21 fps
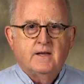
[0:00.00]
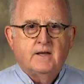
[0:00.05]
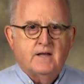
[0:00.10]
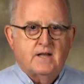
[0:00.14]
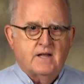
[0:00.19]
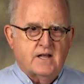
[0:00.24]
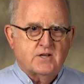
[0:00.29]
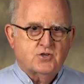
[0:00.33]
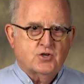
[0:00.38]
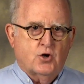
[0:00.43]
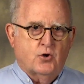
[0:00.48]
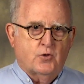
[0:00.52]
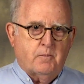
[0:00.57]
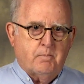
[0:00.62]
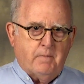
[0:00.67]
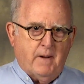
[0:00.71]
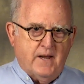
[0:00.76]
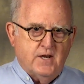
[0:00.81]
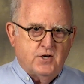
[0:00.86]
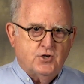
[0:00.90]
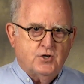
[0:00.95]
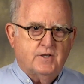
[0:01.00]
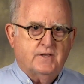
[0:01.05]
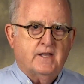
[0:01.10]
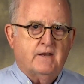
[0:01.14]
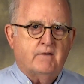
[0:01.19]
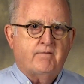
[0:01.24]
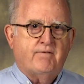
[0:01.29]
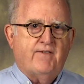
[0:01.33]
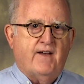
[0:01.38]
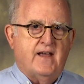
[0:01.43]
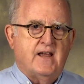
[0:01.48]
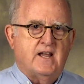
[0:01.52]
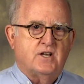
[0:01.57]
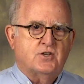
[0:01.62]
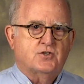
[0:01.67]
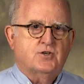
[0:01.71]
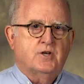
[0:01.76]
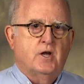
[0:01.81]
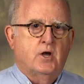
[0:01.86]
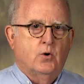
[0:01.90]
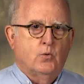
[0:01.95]
And so the patient that
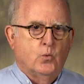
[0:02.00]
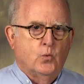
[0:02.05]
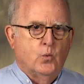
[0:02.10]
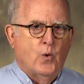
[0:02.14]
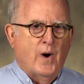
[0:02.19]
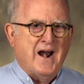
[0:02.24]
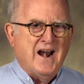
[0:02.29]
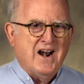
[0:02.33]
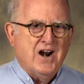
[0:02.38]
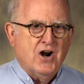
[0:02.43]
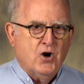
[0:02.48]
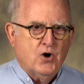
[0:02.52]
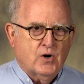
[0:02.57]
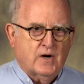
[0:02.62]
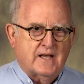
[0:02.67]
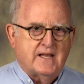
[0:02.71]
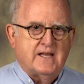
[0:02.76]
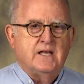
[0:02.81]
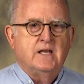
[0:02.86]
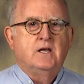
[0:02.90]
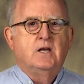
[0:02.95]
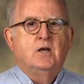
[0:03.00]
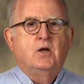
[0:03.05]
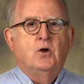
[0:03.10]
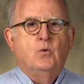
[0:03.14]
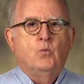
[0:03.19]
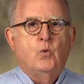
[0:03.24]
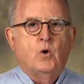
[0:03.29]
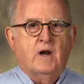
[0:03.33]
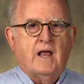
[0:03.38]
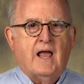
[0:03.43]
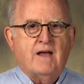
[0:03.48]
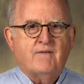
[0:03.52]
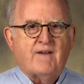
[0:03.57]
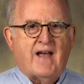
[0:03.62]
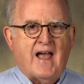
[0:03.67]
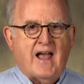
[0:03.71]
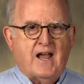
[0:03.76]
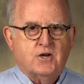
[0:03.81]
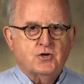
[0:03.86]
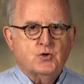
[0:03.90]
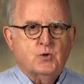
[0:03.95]
faints rarely will have
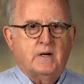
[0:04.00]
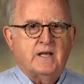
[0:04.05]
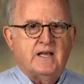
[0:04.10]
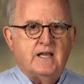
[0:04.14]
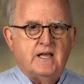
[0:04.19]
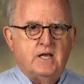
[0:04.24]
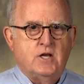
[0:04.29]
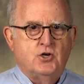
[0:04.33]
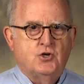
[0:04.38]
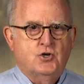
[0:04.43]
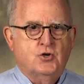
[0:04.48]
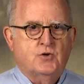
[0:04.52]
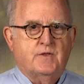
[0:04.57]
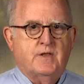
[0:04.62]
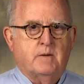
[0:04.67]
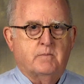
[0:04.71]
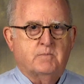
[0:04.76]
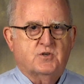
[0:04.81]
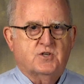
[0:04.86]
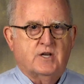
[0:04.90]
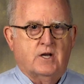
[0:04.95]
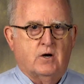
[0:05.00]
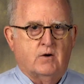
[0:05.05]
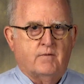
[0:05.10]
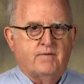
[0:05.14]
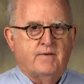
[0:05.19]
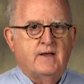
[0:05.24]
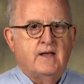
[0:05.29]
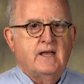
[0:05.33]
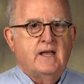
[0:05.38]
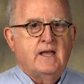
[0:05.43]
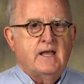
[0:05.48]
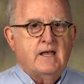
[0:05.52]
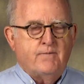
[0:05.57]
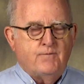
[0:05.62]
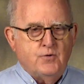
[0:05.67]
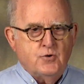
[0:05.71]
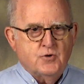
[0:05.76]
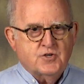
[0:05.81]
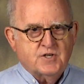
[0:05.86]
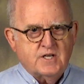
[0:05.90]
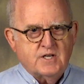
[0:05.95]
actually injured themselves. If
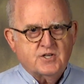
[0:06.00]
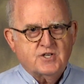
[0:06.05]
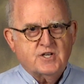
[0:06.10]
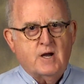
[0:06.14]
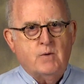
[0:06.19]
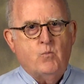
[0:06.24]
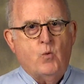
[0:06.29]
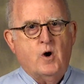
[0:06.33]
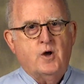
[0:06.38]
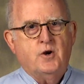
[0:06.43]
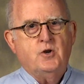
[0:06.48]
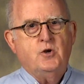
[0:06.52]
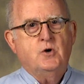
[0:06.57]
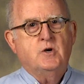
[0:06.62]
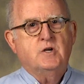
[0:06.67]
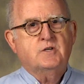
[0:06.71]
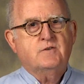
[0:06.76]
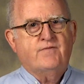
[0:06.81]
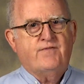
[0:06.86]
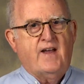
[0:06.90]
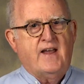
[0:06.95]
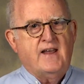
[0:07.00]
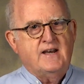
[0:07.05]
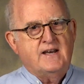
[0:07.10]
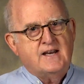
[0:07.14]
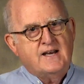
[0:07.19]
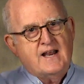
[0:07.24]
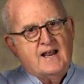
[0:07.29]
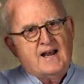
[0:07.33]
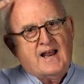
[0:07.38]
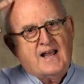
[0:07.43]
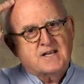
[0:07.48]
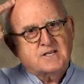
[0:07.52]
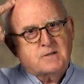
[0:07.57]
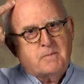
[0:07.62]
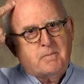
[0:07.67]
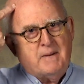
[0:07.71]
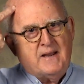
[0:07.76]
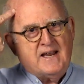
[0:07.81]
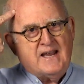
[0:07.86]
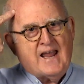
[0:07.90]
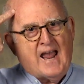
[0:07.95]
you see someone who has fainted and has a
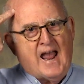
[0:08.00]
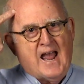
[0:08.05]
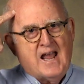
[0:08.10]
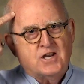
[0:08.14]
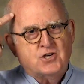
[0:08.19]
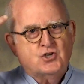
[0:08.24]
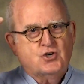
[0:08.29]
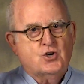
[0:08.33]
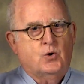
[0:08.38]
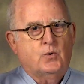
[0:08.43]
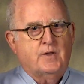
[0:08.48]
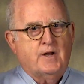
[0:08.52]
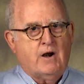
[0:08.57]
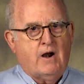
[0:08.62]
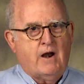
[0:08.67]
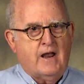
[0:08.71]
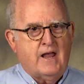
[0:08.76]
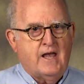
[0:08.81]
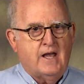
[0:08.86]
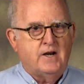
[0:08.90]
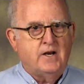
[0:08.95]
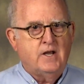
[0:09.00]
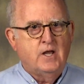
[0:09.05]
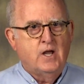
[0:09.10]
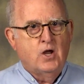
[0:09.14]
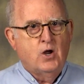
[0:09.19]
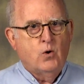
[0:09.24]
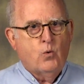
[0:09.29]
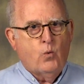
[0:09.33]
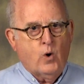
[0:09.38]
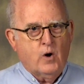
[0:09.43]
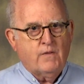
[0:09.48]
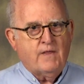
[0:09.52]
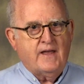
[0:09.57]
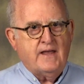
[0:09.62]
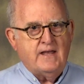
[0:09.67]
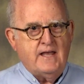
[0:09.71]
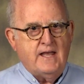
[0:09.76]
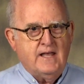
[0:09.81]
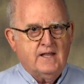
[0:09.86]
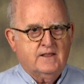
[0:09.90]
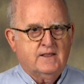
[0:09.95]
big gash on their head where they
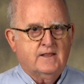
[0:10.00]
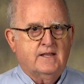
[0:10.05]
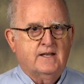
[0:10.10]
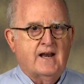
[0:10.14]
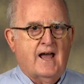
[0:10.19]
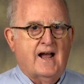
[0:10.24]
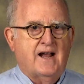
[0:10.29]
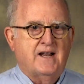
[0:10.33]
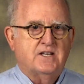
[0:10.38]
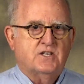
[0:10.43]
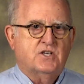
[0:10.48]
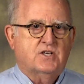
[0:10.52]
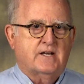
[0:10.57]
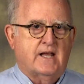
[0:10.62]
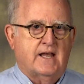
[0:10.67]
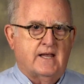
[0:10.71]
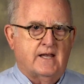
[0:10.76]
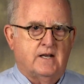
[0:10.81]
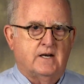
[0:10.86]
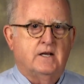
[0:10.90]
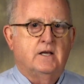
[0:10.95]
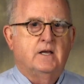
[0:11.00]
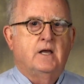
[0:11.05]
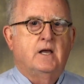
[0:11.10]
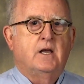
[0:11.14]
hit the nightstand,